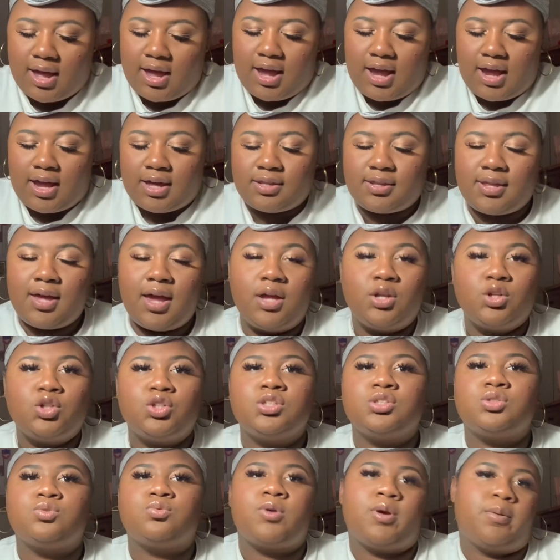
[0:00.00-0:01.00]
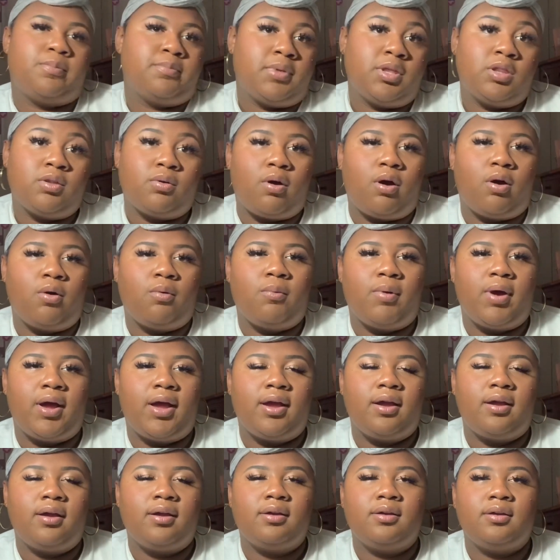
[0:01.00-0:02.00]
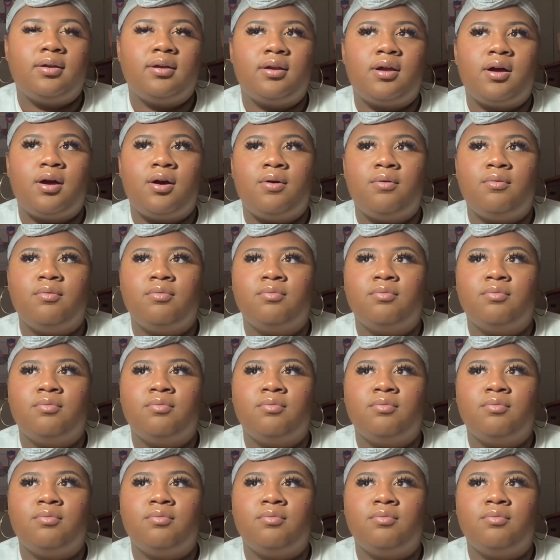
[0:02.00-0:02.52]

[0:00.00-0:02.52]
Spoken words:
And that just rubbed me the wrong way, you know?